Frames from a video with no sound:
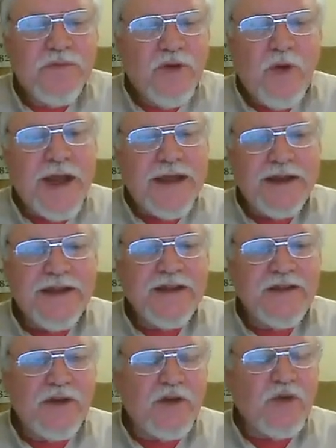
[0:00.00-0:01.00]
quietly
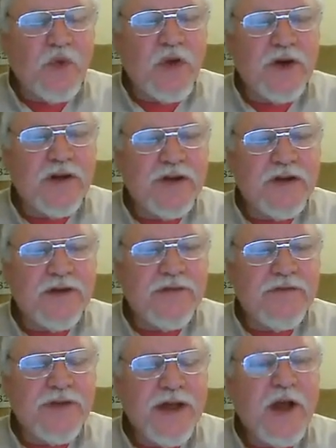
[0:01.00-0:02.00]
the good work of